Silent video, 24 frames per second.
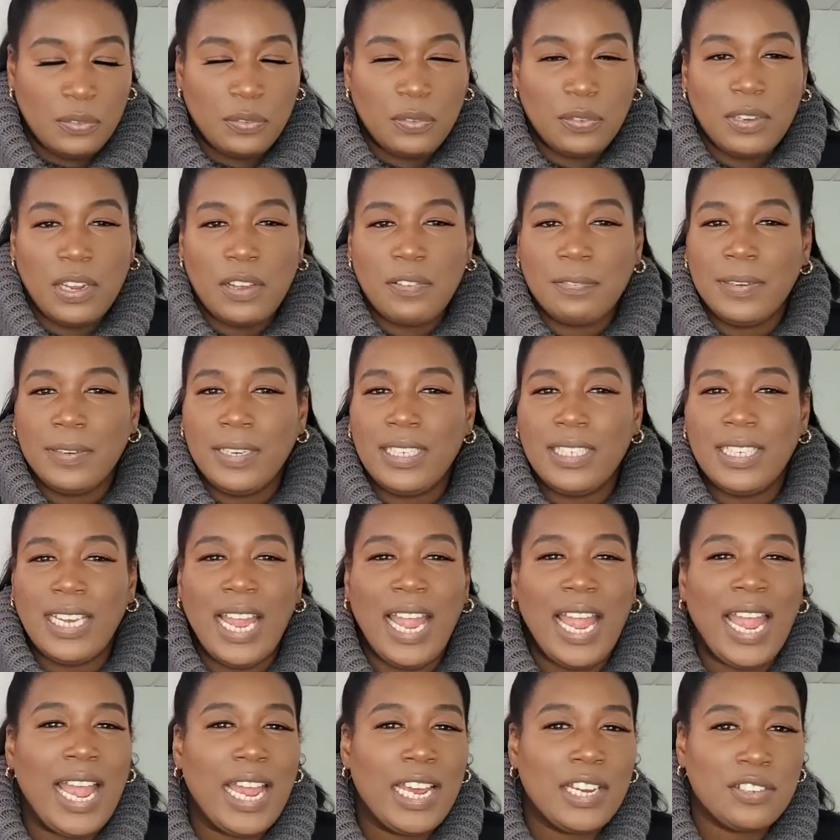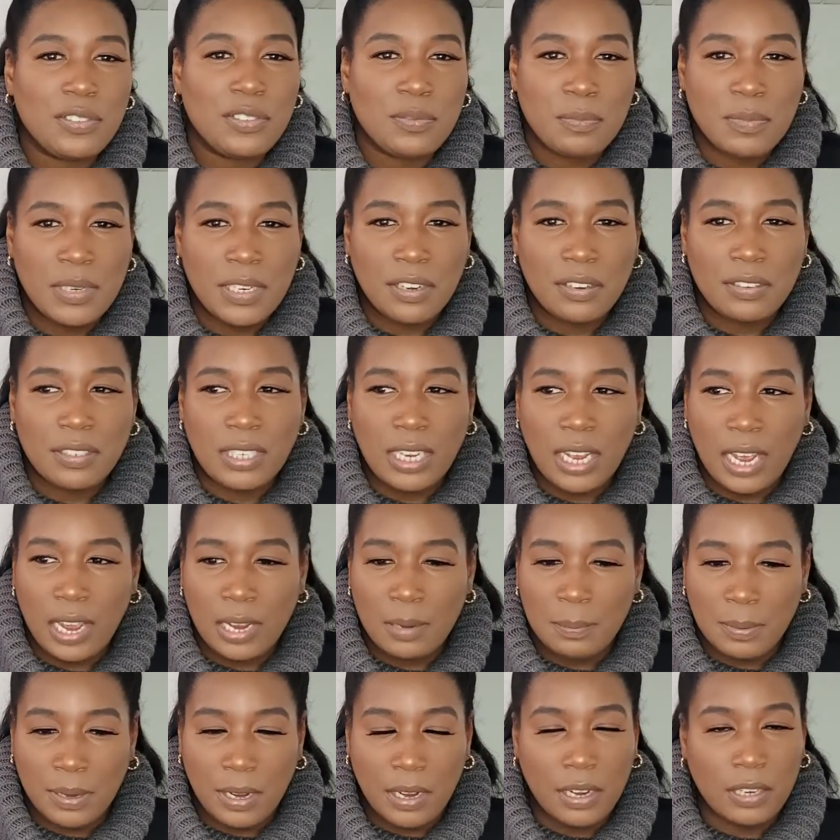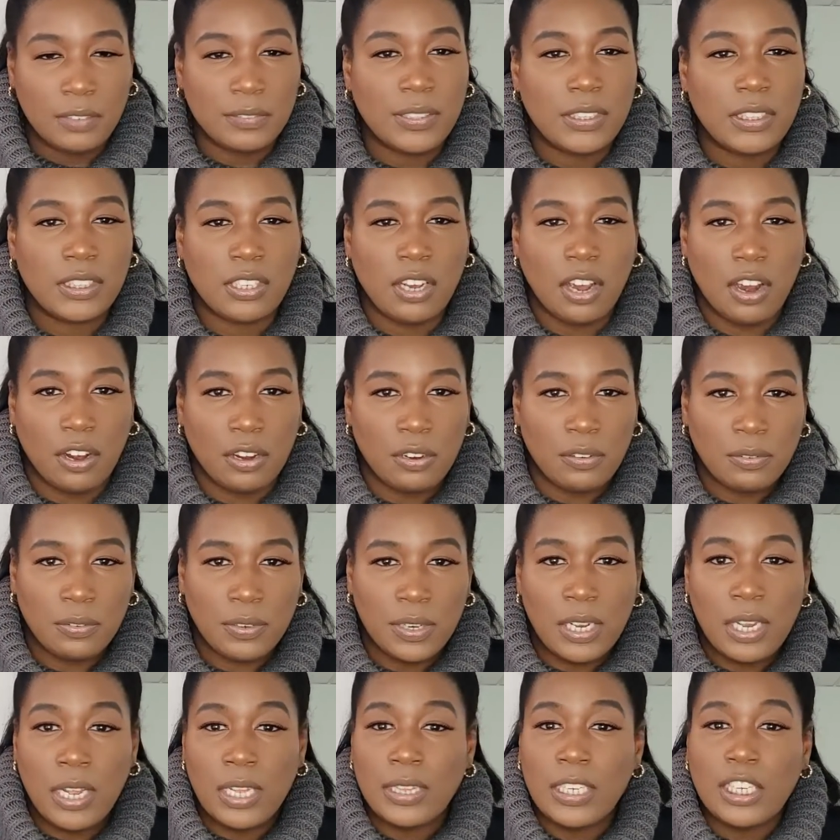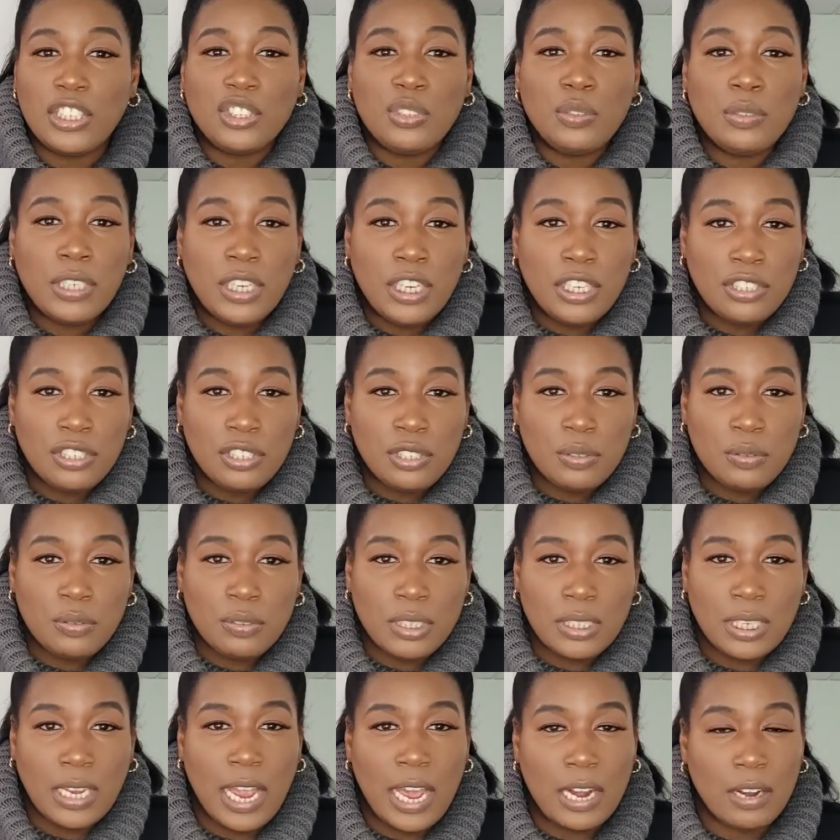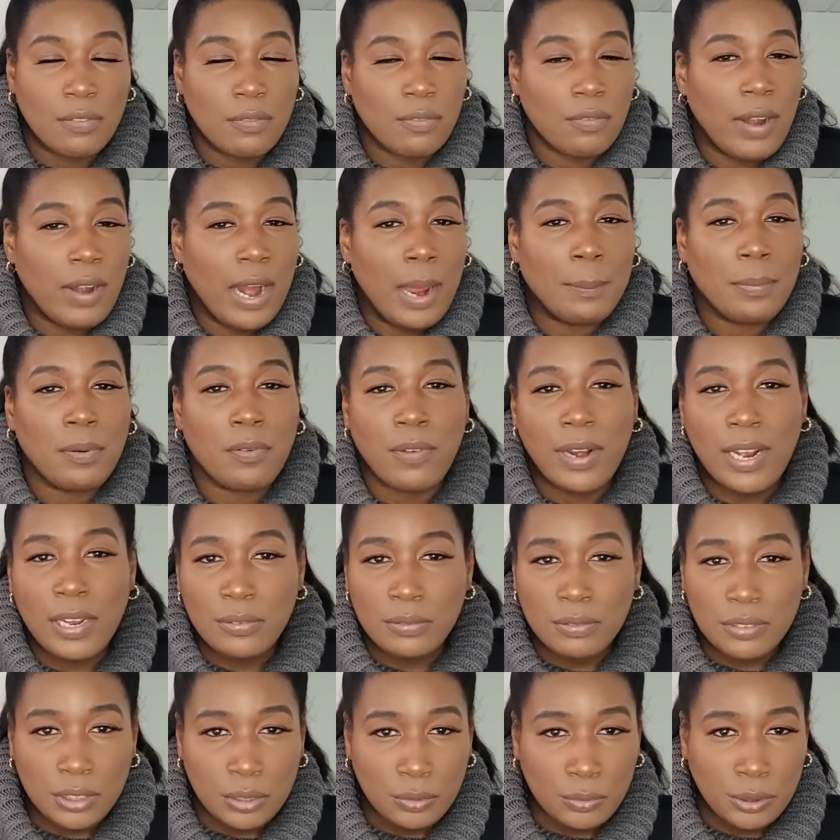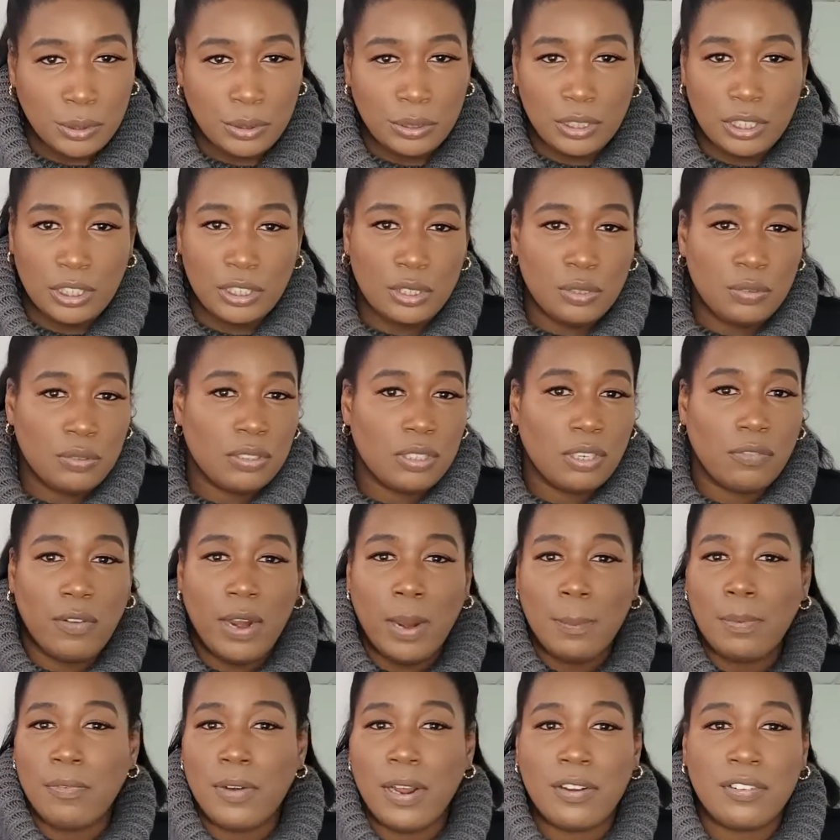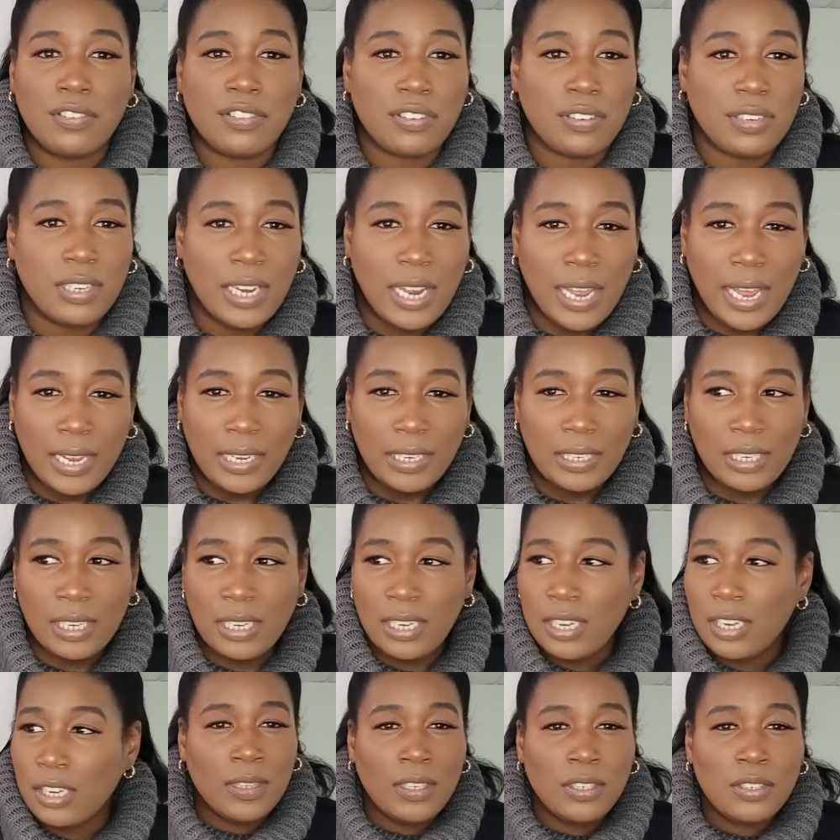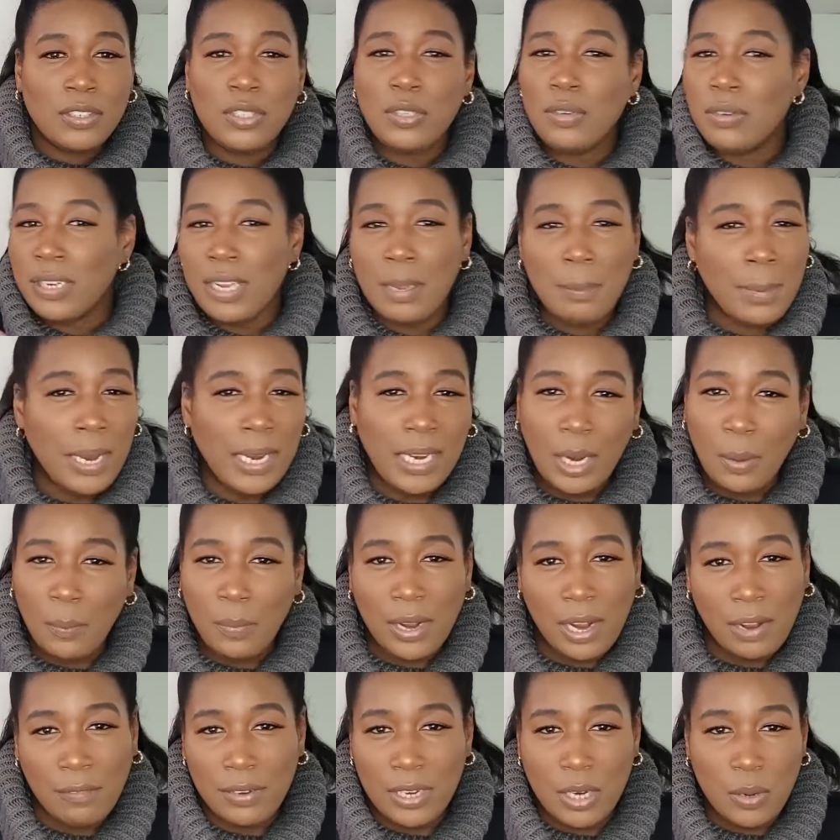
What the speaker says: fluffy cashmere type of scarf that you can use to kind of wrap around you. You can use to wrap around your neck. You can make it whatever